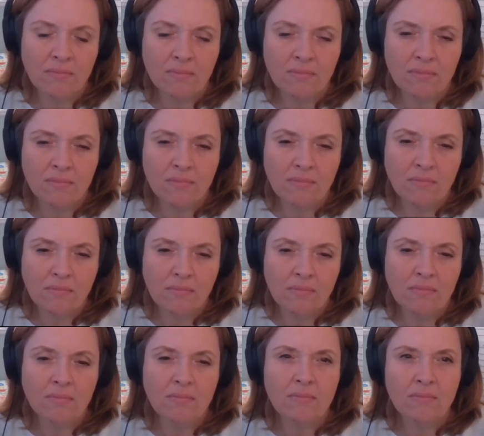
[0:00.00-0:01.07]

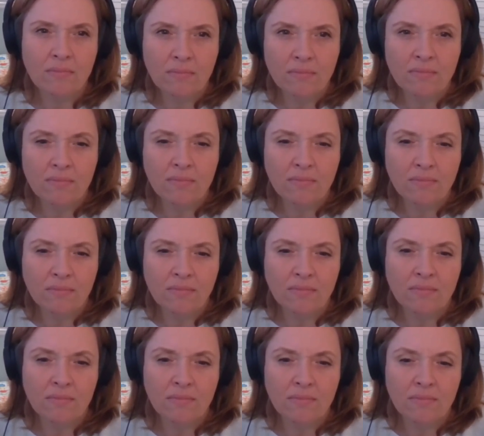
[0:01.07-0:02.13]

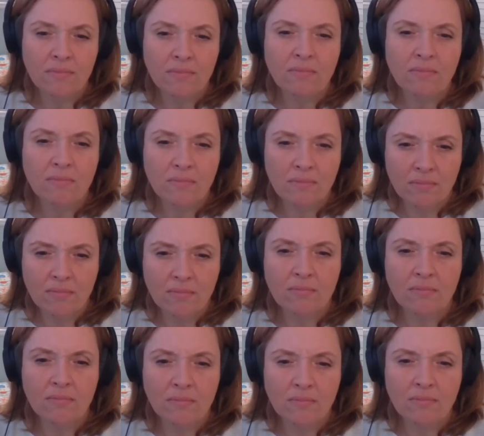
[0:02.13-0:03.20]

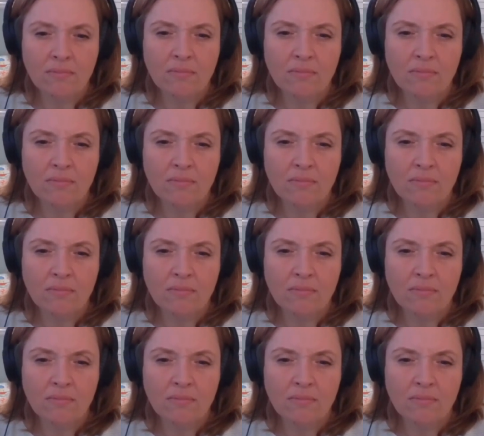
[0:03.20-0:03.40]
The person shown says nothing.